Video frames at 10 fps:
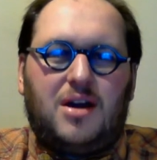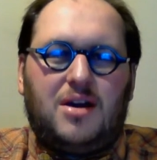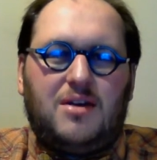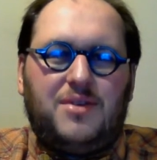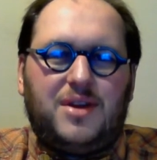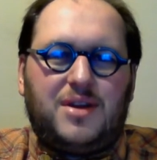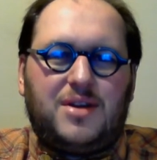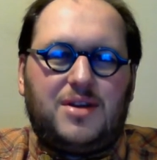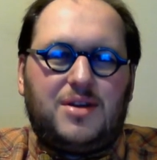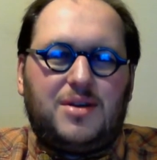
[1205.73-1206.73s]
of
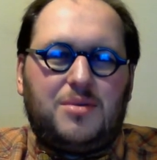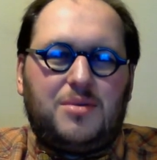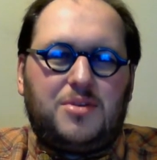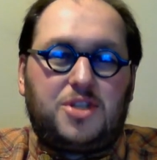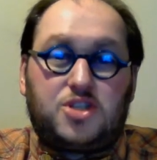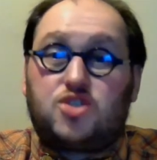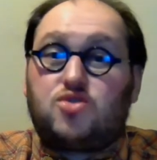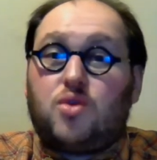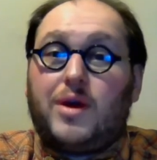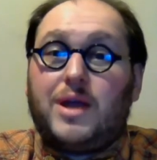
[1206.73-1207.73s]

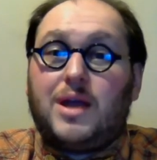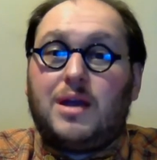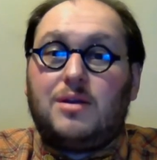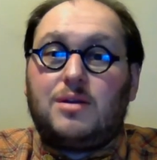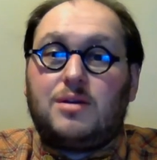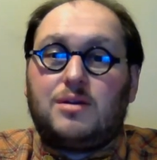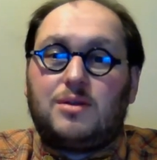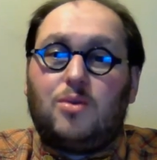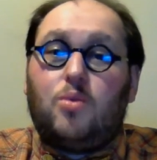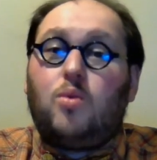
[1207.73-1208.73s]
destroying
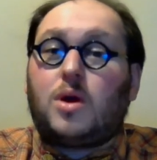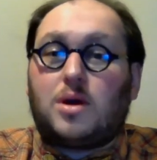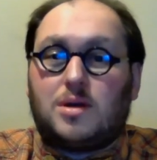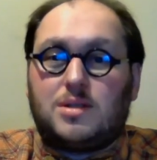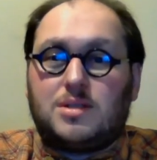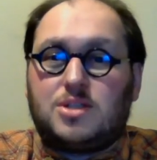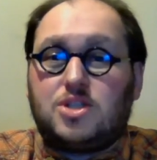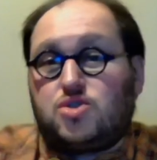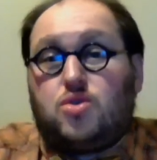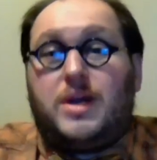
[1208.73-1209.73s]
the words,
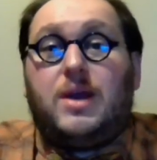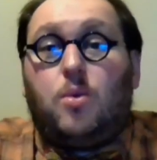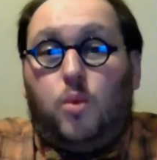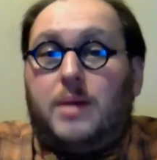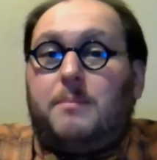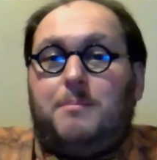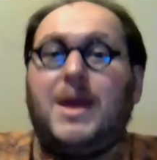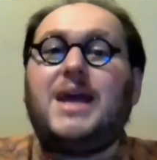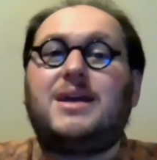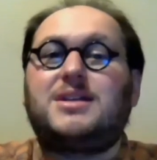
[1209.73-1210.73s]
destroying what
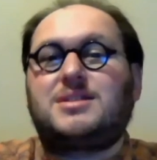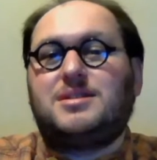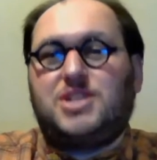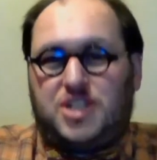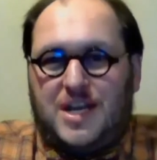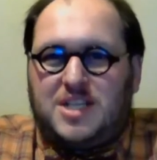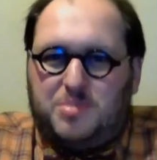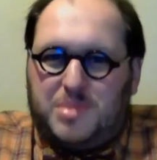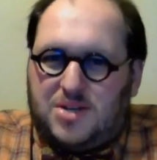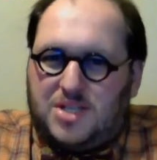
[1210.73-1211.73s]
makes
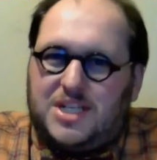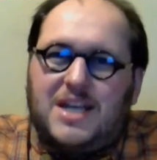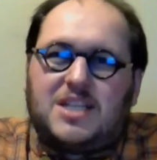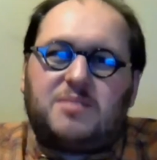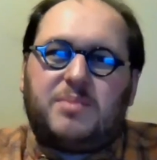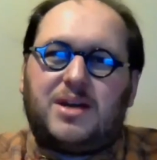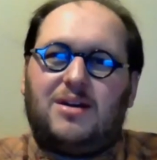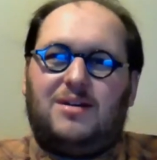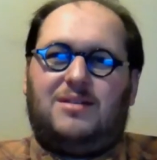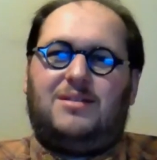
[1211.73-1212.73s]
Shakespeare
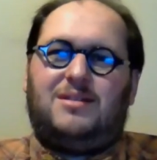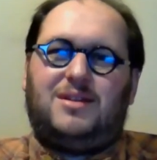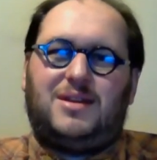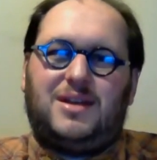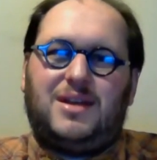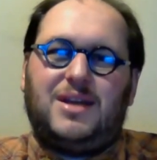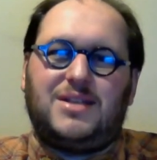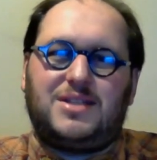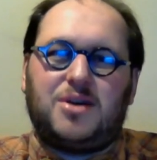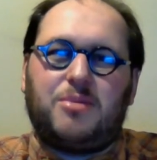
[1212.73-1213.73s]
Shakespeare
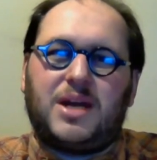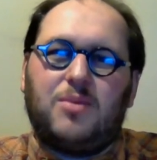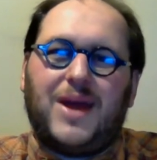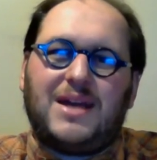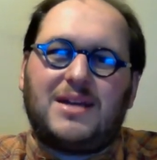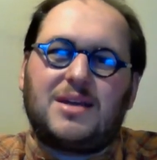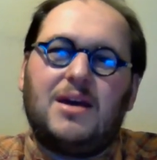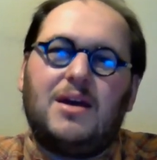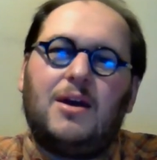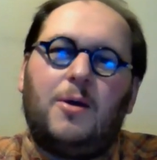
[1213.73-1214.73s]
in so many ways,
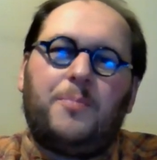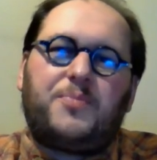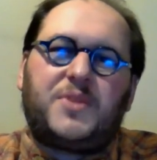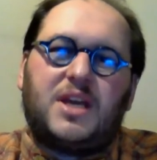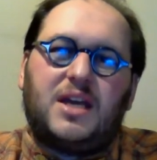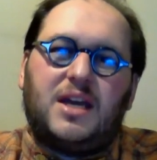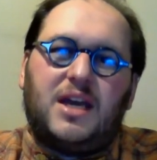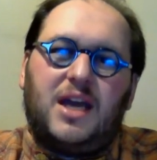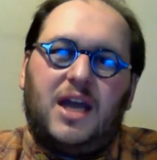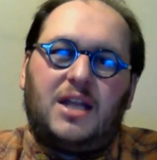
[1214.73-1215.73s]

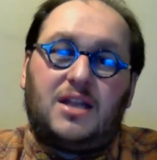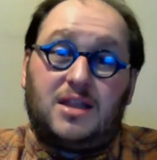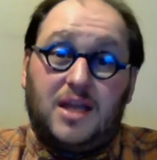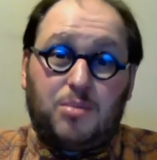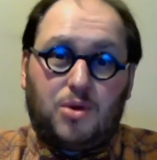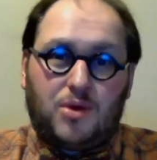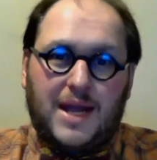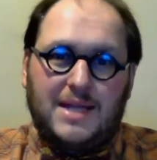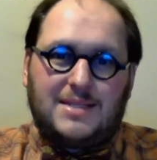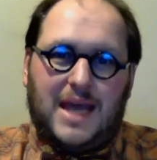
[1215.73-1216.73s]
it
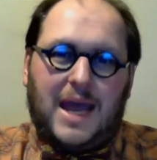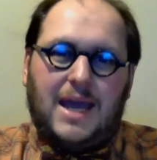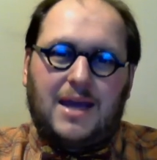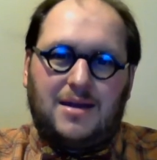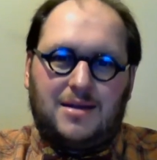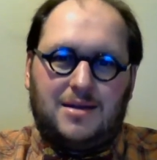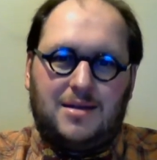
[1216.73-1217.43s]
liberates Anne.